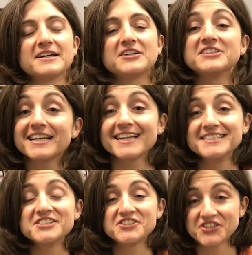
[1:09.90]
Good luck
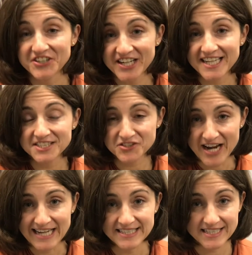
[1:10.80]
in your journey and
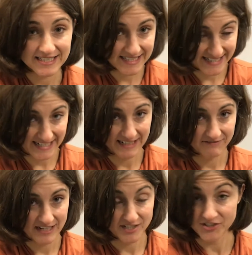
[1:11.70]
trying to
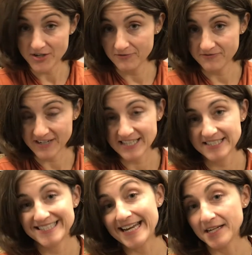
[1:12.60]
conceive, and don't forget
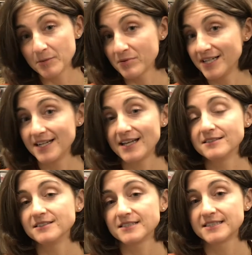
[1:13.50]
to take your
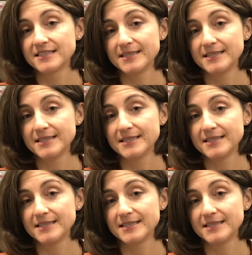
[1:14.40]
prenatals.